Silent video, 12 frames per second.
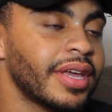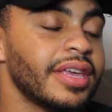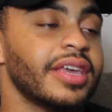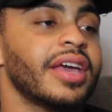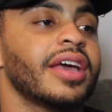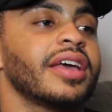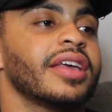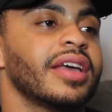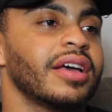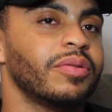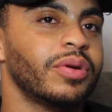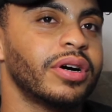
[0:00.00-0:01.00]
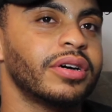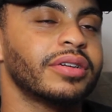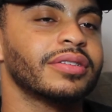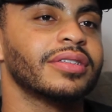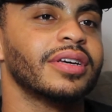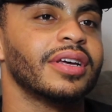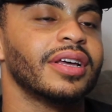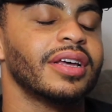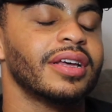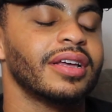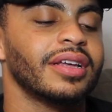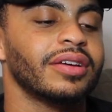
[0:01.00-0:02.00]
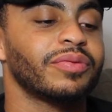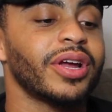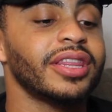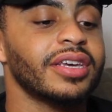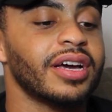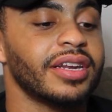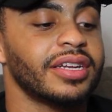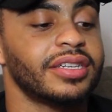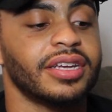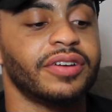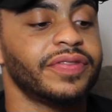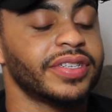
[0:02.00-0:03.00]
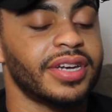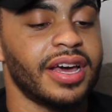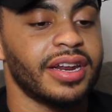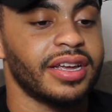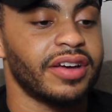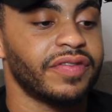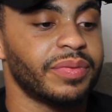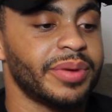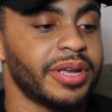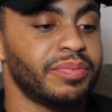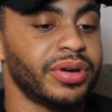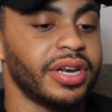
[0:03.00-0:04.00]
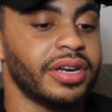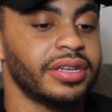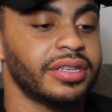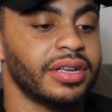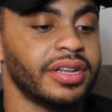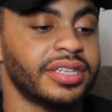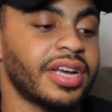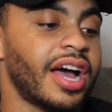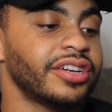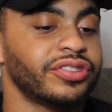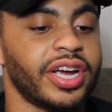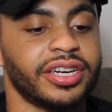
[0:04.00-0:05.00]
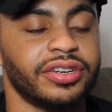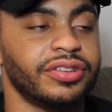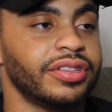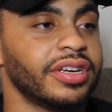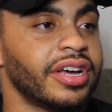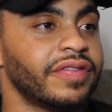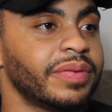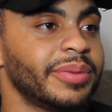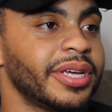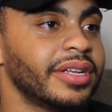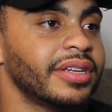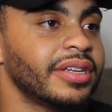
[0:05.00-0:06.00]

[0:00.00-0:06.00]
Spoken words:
Yeah, yeah. Well, Raytheon itself is not a government, but it's contracted to the government.